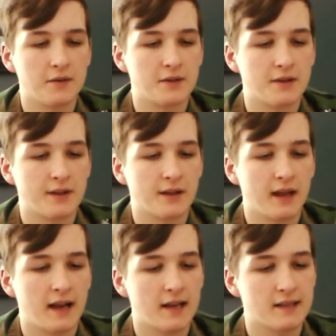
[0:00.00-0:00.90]
to the
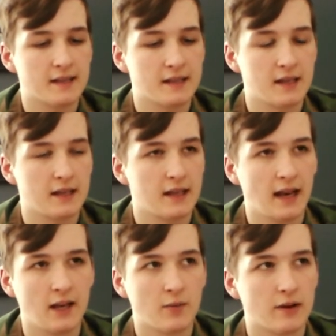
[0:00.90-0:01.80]
last
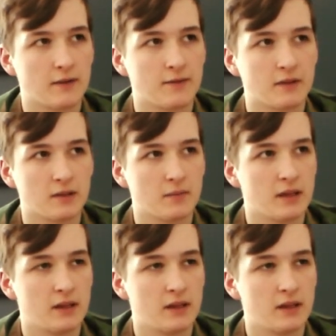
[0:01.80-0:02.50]
anywhere from